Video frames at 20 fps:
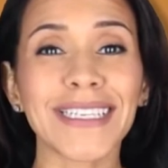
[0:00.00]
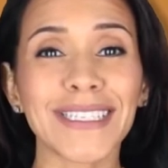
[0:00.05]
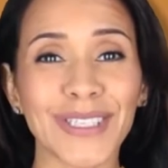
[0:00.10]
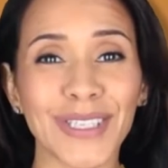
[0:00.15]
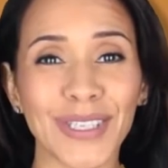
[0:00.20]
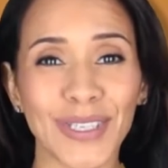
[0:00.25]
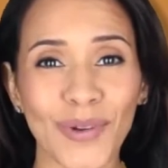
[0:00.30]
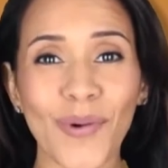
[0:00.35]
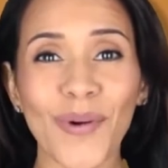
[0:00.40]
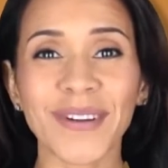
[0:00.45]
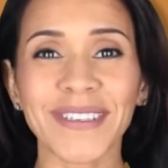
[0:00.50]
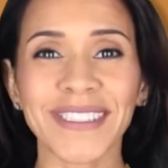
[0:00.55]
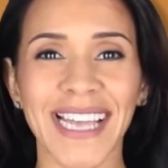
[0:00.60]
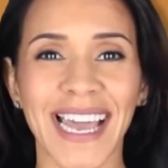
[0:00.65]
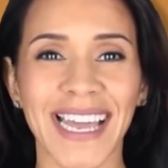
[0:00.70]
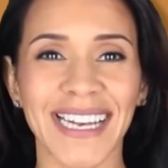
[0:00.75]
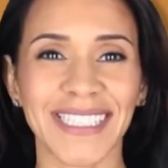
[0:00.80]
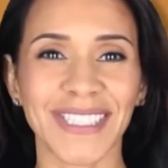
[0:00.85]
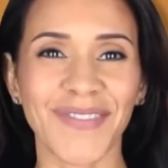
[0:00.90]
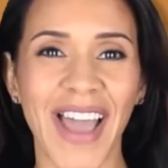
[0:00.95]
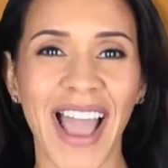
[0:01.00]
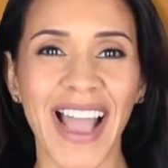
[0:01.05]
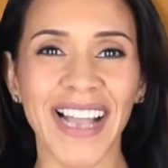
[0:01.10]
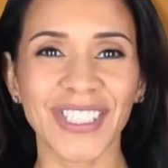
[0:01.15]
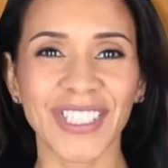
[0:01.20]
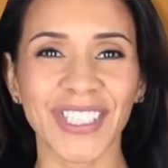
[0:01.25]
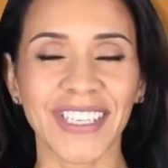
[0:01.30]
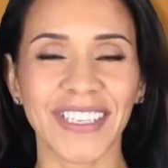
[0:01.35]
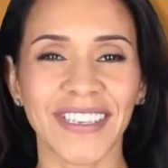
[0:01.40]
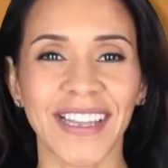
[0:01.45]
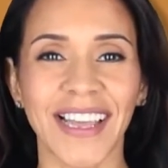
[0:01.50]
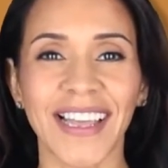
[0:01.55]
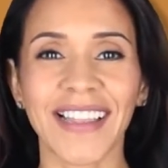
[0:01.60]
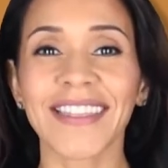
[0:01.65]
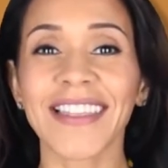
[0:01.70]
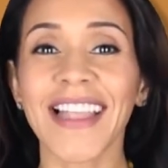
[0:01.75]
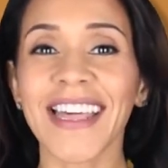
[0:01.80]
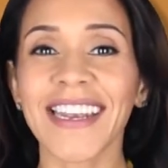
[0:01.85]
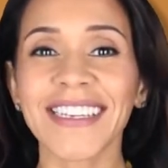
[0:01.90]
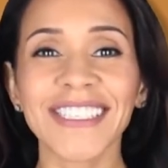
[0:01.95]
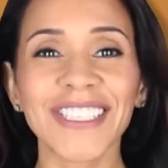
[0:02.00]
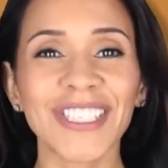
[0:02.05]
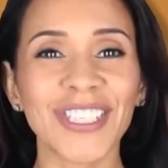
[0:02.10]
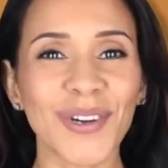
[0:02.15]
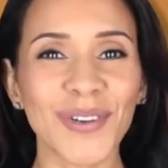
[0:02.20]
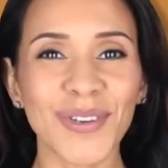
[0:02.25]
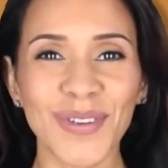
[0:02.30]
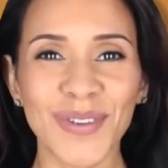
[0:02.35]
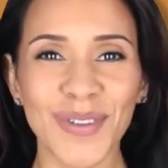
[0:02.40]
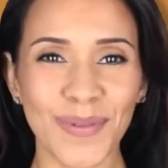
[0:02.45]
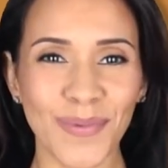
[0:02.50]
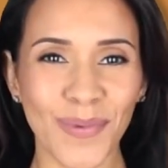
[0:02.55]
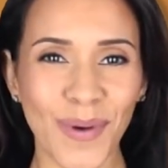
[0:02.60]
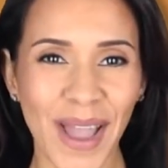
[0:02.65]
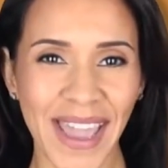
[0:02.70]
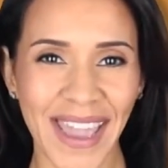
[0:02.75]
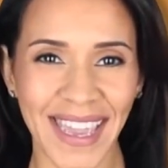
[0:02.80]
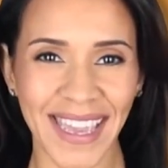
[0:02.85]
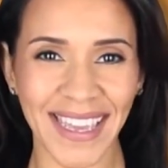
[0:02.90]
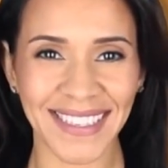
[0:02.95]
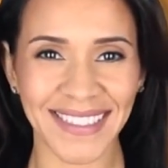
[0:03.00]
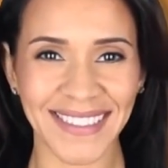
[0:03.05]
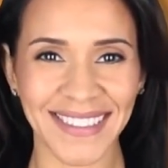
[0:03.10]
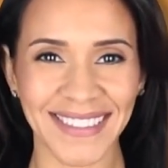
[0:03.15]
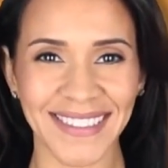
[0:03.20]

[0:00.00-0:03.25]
is your satisfaction. Let us show you the way.